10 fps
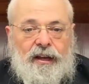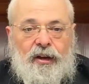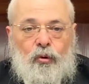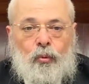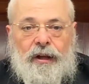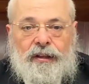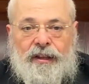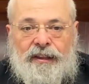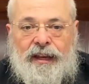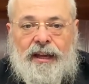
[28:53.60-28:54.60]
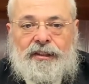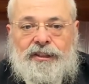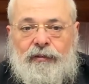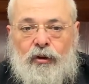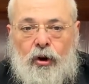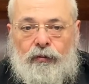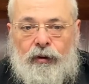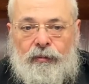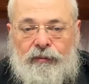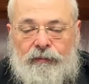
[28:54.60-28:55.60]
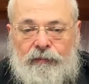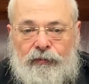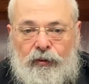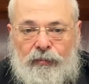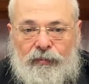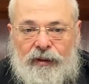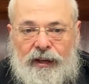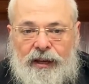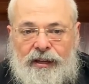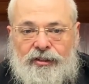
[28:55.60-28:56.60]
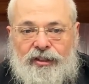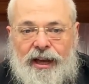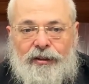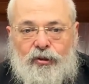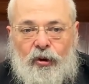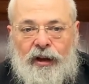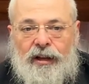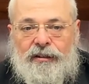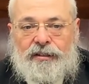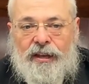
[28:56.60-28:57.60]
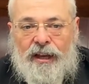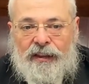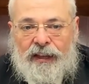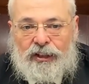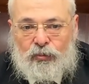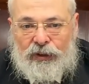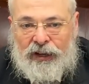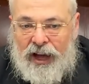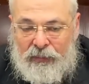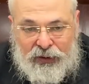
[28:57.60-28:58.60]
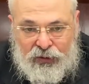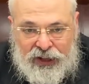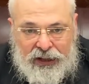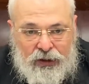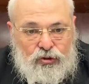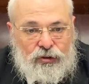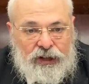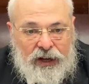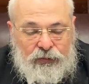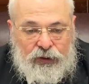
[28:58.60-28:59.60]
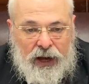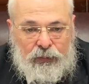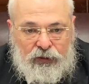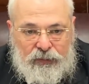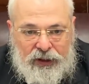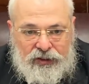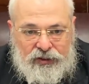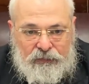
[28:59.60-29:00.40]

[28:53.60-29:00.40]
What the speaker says: when the geth is given over from his hand to her hand, that's when they come. It could take literally a couple of minutes.